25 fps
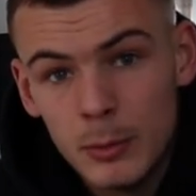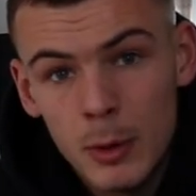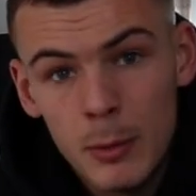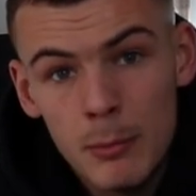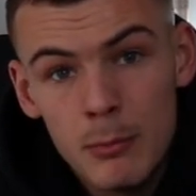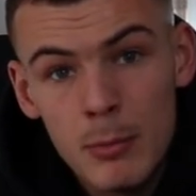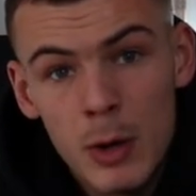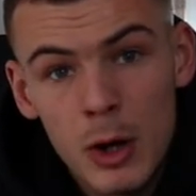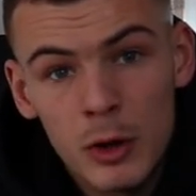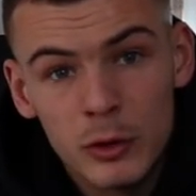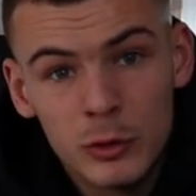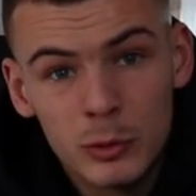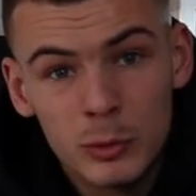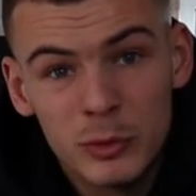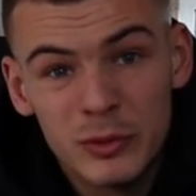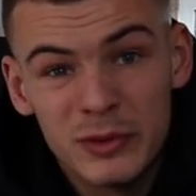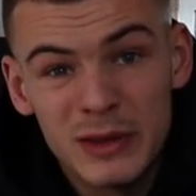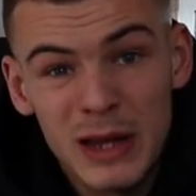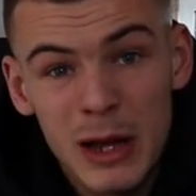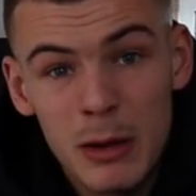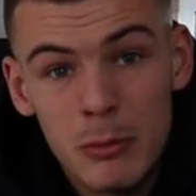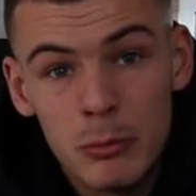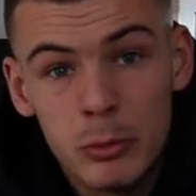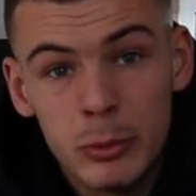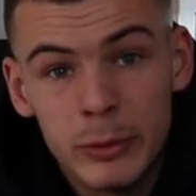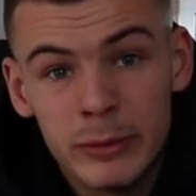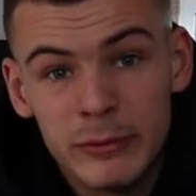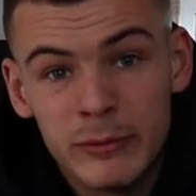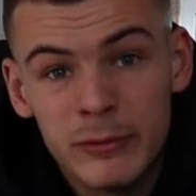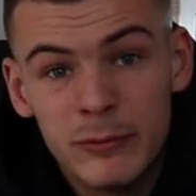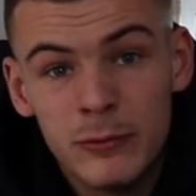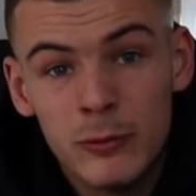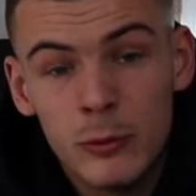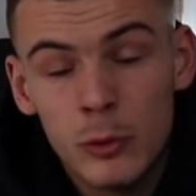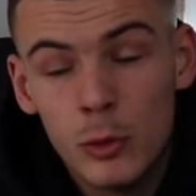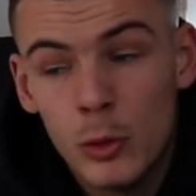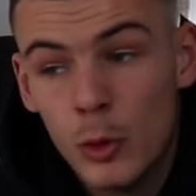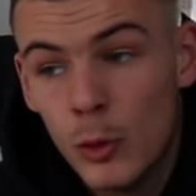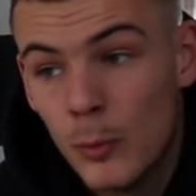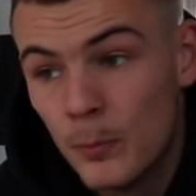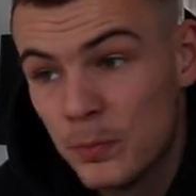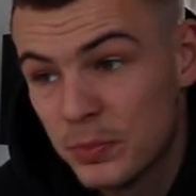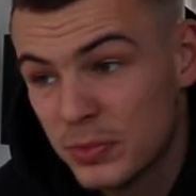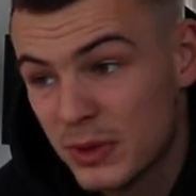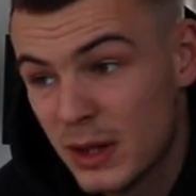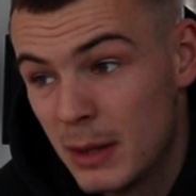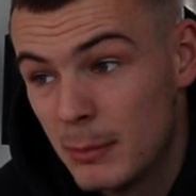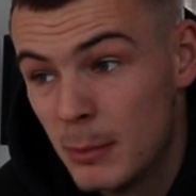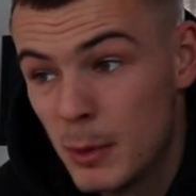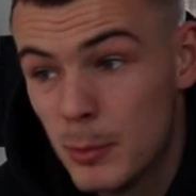my muscle was down zero point four,
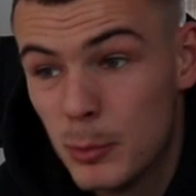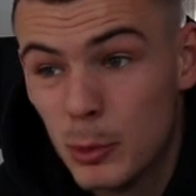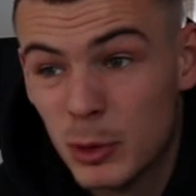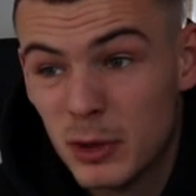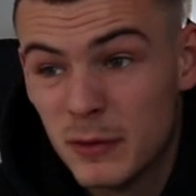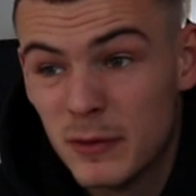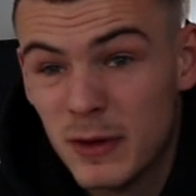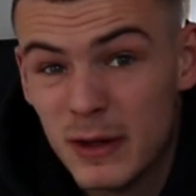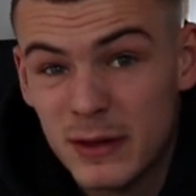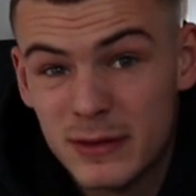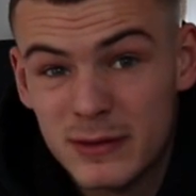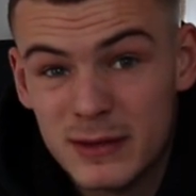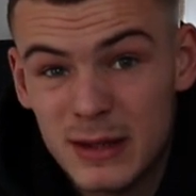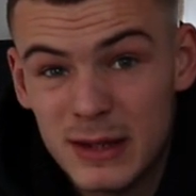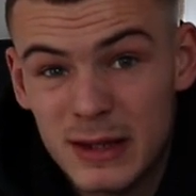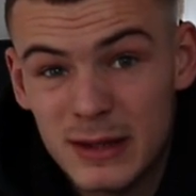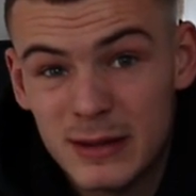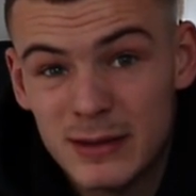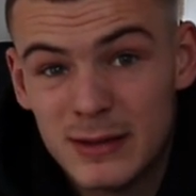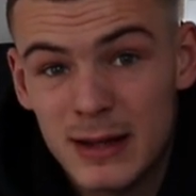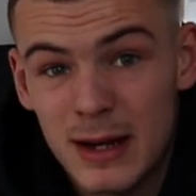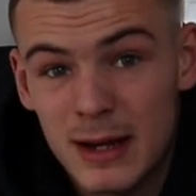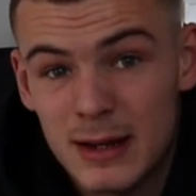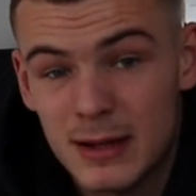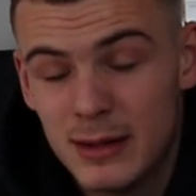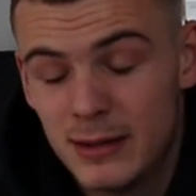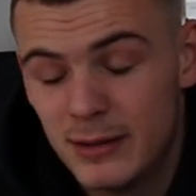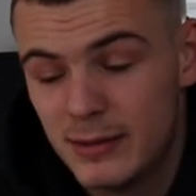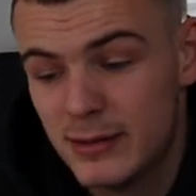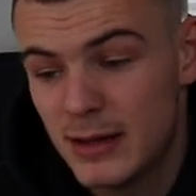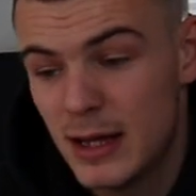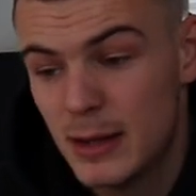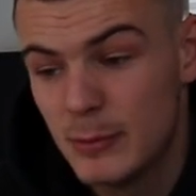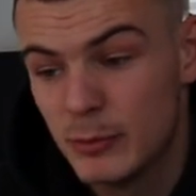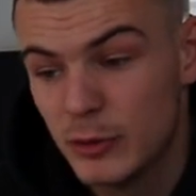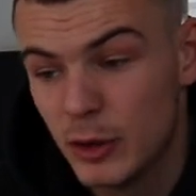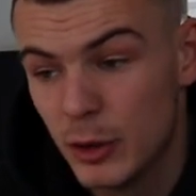and my body fat stayed exactly the same.